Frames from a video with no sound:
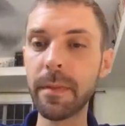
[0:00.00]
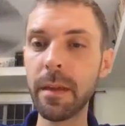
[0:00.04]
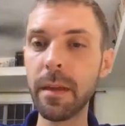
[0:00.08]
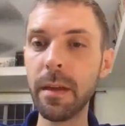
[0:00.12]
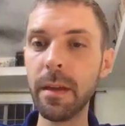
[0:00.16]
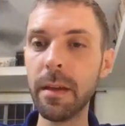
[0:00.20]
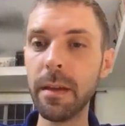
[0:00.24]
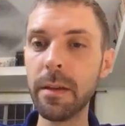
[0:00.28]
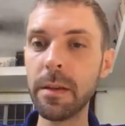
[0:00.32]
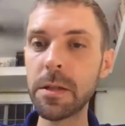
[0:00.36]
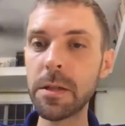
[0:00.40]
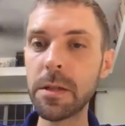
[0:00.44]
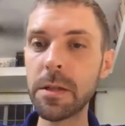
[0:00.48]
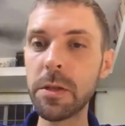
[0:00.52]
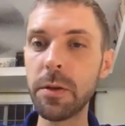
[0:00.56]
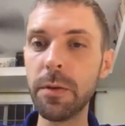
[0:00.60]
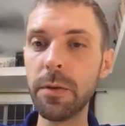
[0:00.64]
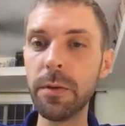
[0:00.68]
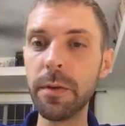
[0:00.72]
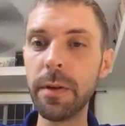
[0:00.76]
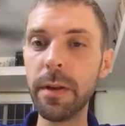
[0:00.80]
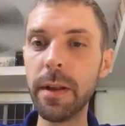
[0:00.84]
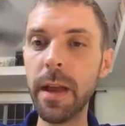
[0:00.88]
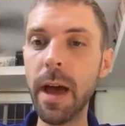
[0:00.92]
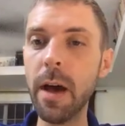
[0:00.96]

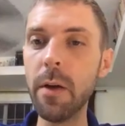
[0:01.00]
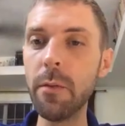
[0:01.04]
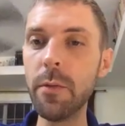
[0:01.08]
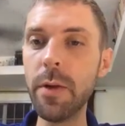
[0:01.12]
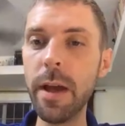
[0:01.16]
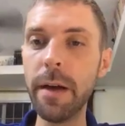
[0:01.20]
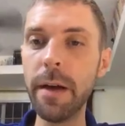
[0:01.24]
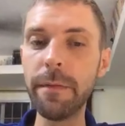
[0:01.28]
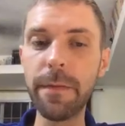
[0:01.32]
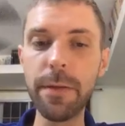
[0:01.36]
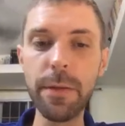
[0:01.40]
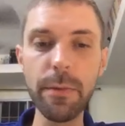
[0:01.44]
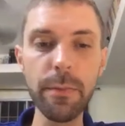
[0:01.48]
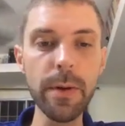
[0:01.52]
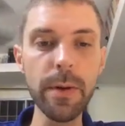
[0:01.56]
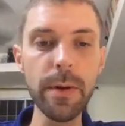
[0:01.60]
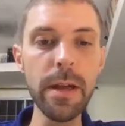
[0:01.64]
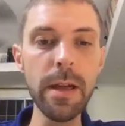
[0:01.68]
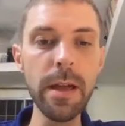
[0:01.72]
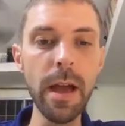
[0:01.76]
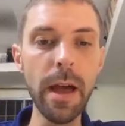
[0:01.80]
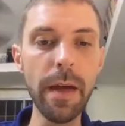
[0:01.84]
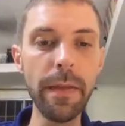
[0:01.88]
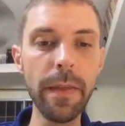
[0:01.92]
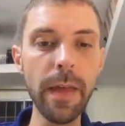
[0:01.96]
So now we have
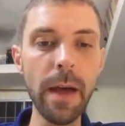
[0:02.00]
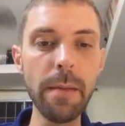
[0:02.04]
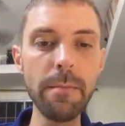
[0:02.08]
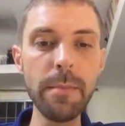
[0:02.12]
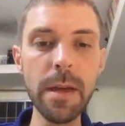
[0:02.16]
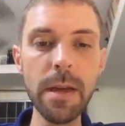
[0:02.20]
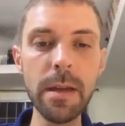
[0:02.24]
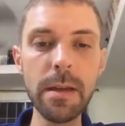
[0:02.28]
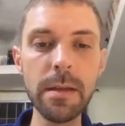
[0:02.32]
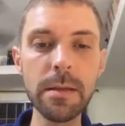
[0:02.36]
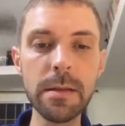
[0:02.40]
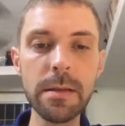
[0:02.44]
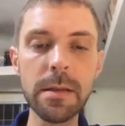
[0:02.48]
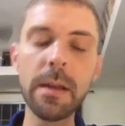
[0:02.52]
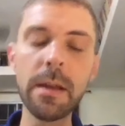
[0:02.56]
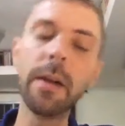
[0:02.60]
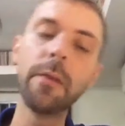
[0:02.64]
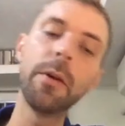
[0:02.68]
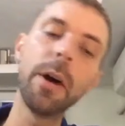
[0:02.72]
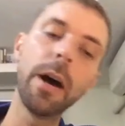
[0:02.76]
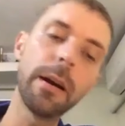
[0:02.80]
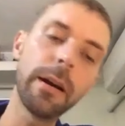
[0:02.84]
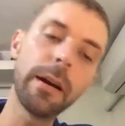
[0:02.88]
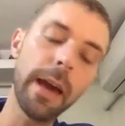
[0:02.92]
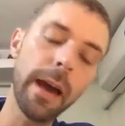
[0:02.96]
3, and that means,
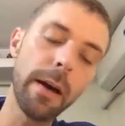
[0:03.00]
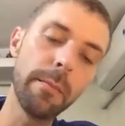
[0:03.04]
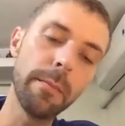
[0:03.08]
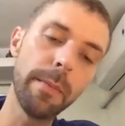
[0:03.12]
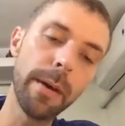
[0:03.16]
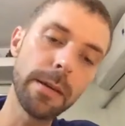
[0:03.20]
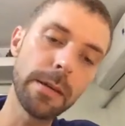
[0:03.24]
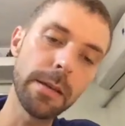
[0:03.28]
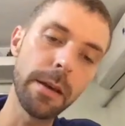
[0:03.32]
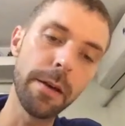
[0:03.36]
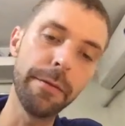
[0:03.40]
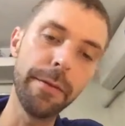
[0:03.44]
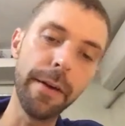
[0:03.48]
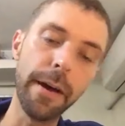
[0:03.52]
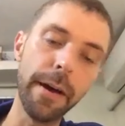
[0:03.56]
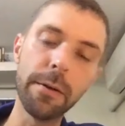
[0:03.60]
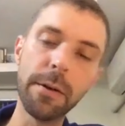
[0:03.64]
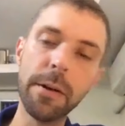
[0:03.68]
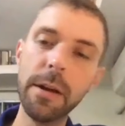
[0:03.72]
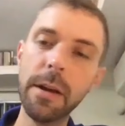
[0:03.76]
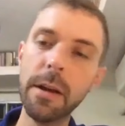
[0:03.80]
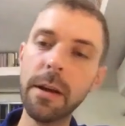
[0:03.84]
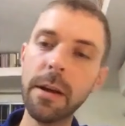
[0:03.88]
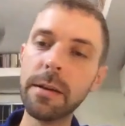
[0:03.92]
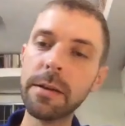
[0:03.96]
well, I'll count myself out.
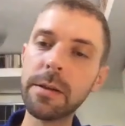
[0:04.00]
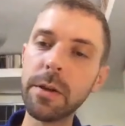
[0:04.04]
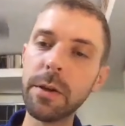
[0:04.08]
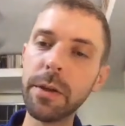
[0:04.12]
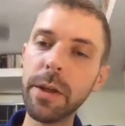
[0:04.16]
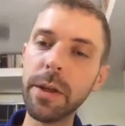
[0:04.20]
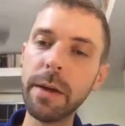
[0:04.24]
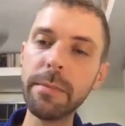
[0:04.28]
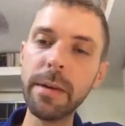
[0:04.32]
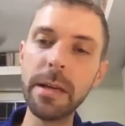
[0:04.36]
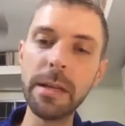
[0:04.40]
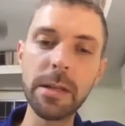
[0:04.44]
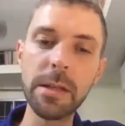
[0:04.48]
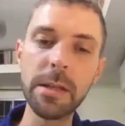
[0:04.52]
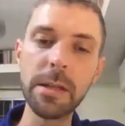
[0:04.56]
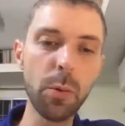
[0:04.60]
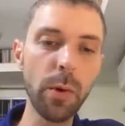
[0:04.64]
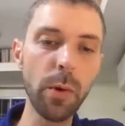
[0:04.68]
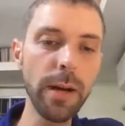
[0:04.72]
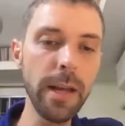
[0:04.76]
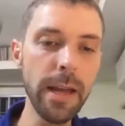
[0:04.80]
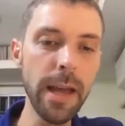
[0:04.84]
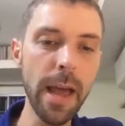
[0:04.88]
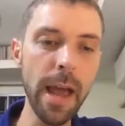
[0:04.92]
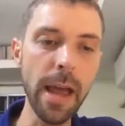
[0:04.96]
So that means
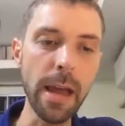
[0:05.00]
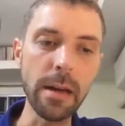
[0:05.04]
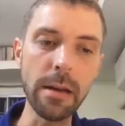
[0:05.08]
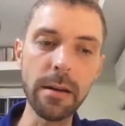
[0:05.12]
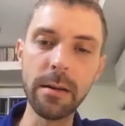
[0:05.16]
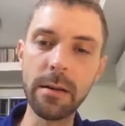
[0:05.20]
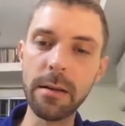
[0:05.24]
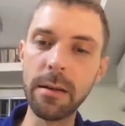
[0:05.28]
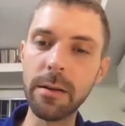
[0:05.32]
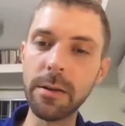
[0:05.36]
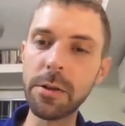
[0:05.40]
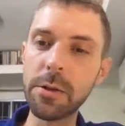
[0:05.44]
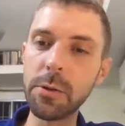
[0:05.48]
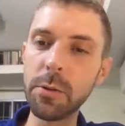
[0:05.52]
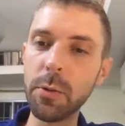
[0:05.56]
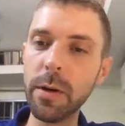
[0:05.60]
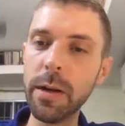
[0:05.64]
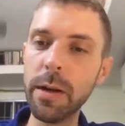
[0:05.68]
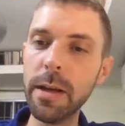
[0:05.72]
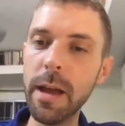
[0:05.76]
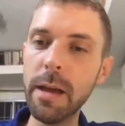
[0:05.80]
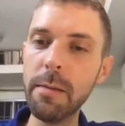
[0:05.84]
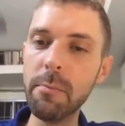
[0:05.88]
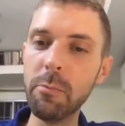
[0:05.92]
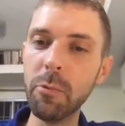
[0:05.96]
28. There's
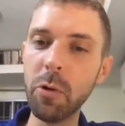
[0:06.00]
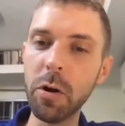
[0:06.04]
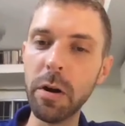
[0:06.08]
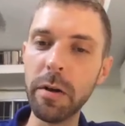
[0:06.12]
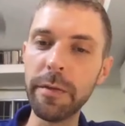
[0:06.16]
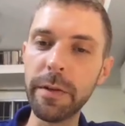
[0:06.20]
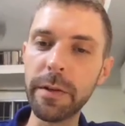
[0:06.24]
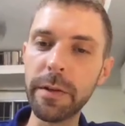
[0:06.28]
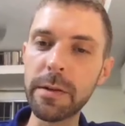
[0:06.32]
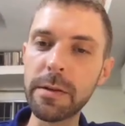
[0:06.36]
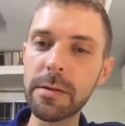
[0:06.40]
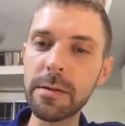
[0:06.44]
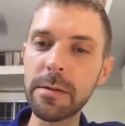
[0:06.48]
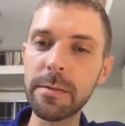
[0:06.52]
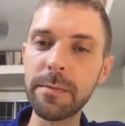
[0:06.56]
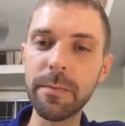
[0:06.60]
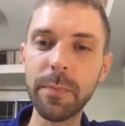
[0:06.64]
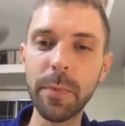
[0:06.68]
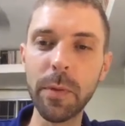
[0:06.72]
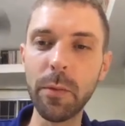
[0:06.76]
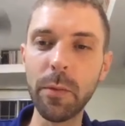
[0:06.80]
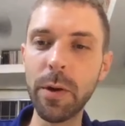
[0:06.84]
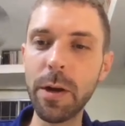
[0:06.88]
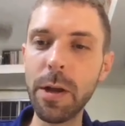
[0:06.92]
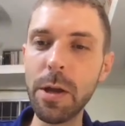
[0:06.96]
28 more of us.
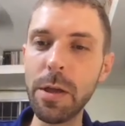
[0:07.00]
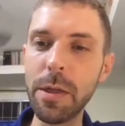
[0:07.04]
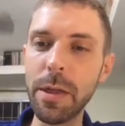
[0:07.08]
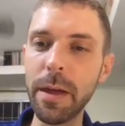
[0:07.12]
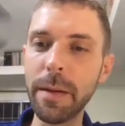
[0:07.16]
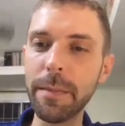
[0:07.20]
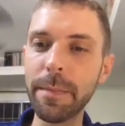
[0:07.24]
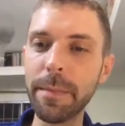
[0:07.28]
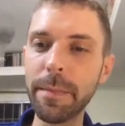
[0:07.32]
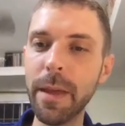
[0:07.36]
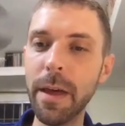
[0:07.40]
What do you think?